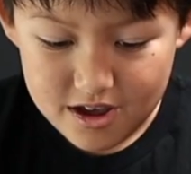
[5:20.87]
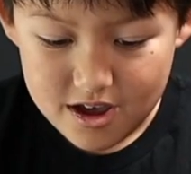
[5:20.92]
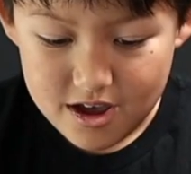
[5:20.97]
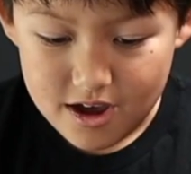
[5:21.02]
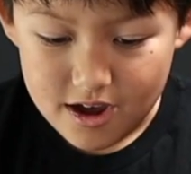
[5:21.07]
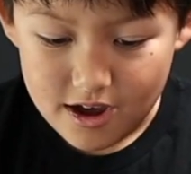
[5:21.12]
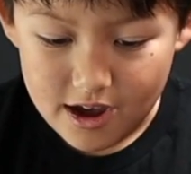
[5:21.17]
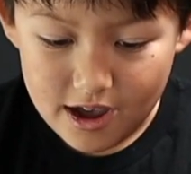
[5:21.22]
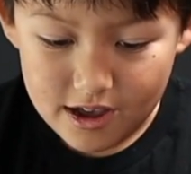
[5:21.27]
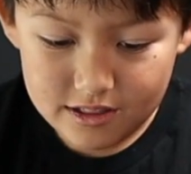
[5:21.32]

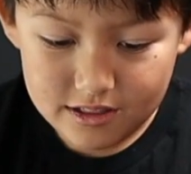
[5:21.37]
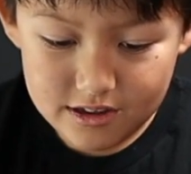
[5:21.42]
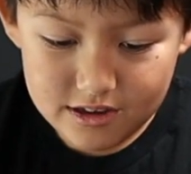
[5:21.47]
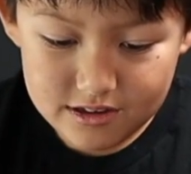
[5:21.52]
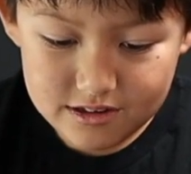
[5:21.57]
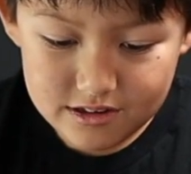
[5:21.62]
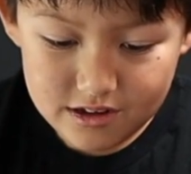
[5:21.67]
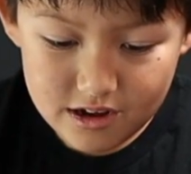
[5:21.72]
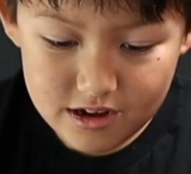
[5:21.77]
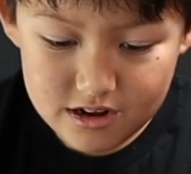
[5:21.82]
At
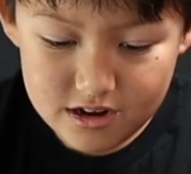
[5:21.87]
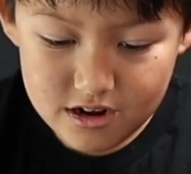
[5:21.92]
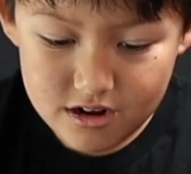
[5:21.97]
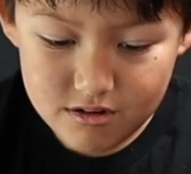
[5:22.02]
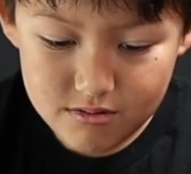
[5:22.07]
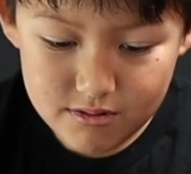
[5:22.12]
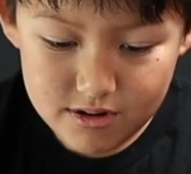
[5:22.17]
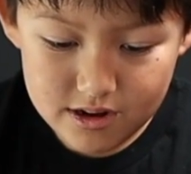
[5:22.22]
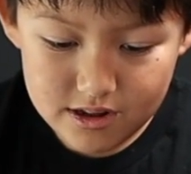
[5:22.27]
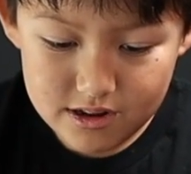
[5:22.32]
least I
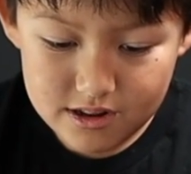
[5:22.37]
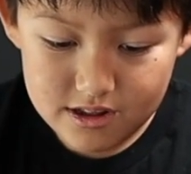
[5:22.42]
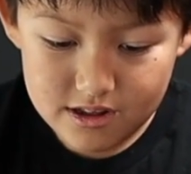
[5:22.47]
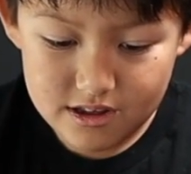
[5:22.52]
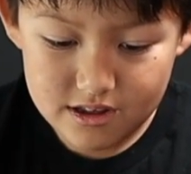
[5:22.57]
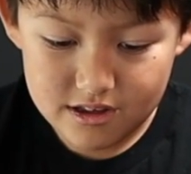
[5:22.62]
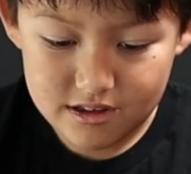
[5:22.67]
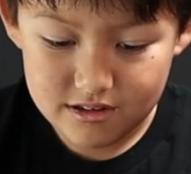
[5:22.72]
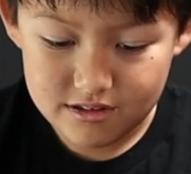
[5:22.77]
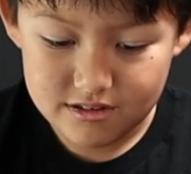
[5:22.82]
know what it
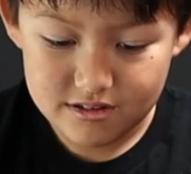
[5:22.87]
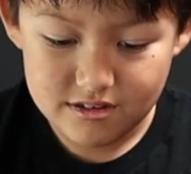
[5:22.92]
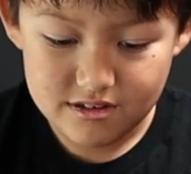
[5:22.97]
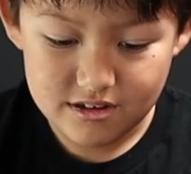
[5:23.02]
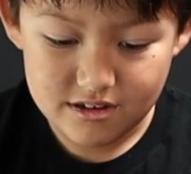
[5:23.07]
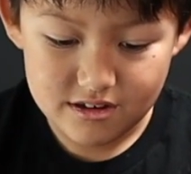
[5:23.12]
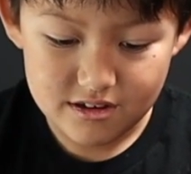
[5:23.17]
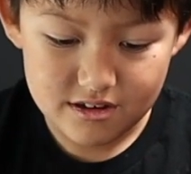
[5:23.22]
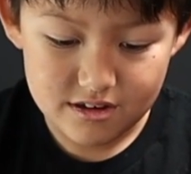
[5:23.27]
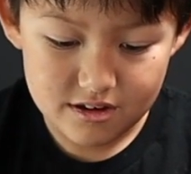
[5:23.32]
is.
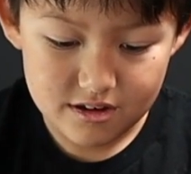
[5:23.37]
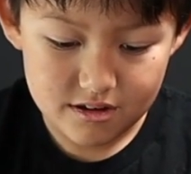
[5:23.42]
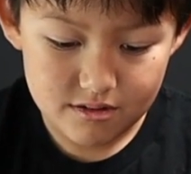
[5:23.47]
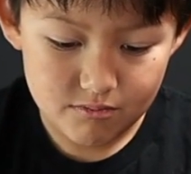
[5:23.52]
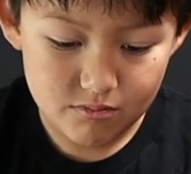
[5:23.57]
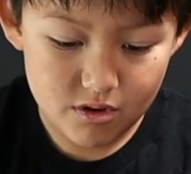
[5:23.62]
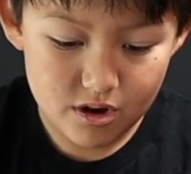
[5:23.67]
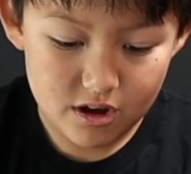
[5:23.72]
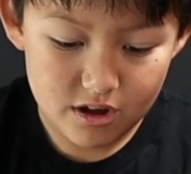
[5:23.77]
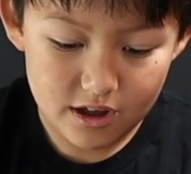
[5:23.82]

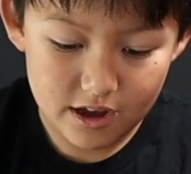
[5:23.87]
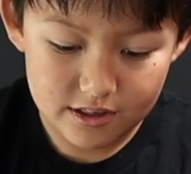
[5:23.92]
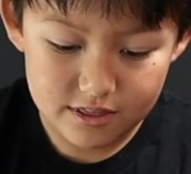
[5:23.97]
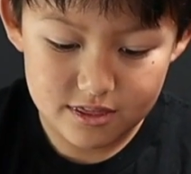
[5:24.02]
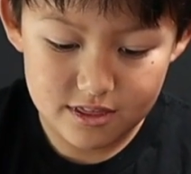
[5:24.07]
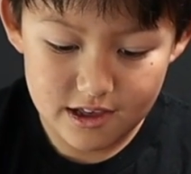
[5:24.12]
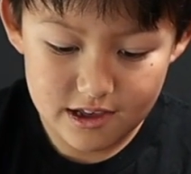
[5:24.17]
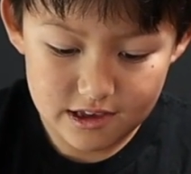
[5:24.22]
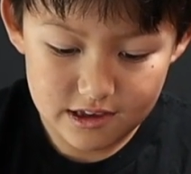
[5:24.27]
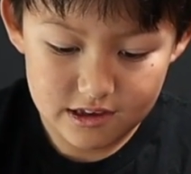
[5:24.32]
Well, I
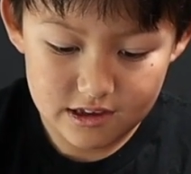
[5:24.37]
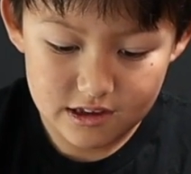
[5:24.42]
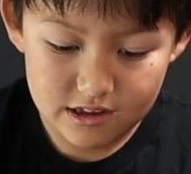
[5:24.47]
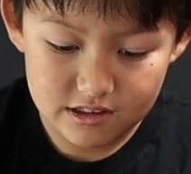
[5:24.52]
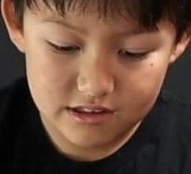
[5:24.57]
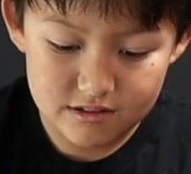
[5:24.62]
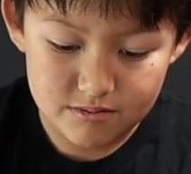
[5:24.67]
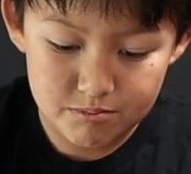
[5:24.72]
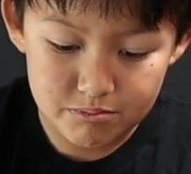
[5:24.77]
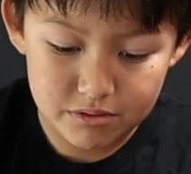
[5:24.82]
think
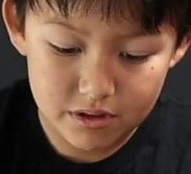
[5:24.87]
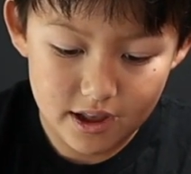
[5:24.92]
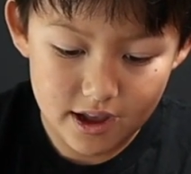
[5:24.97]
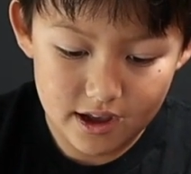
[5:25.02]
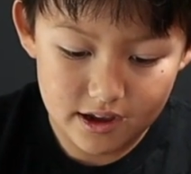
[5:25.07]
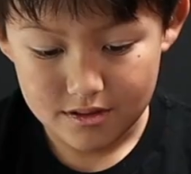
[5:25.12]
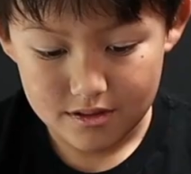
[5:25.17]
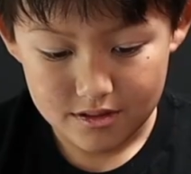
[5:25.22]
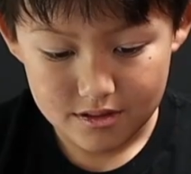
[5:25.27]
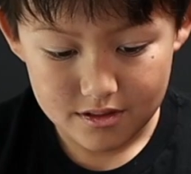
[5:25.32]
it's
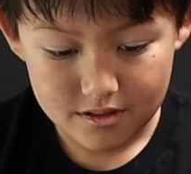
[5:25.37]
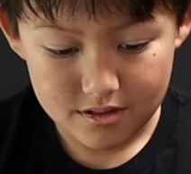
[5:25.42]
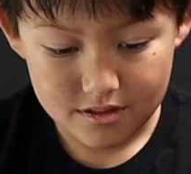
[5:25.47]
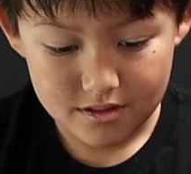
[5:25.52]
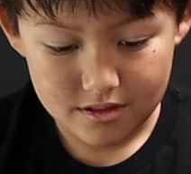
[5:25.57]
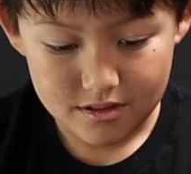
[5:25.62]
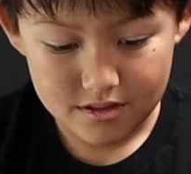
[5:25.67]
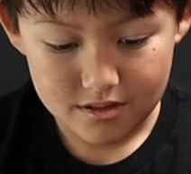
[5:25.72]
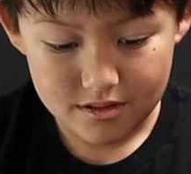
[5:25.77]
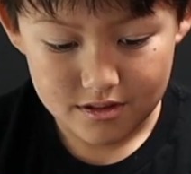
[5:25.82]
black.
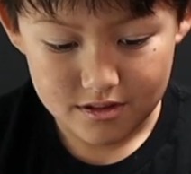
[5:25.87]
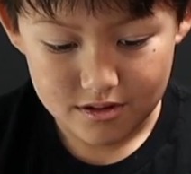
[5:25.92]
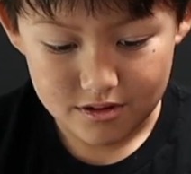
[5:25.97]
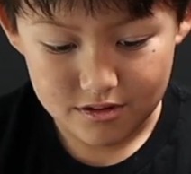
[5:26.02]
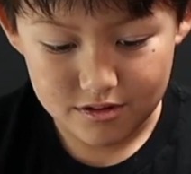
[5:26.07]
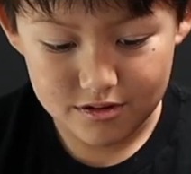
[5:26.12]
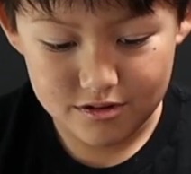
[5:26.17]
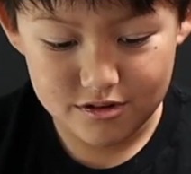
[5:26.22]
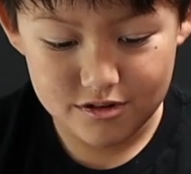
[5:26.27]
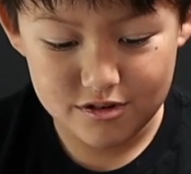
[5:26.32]

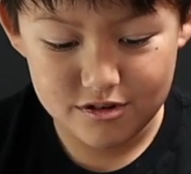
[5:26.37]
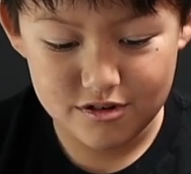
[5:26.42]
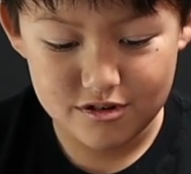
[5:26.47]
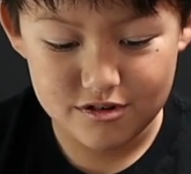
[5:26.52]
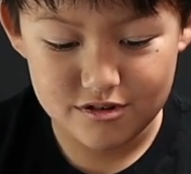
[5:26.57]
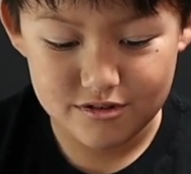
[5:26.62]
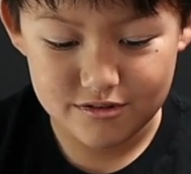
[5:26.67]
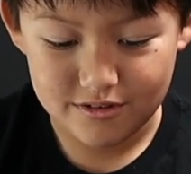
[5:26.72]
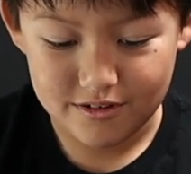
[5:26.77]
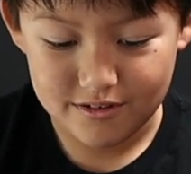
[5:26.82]
Ooh.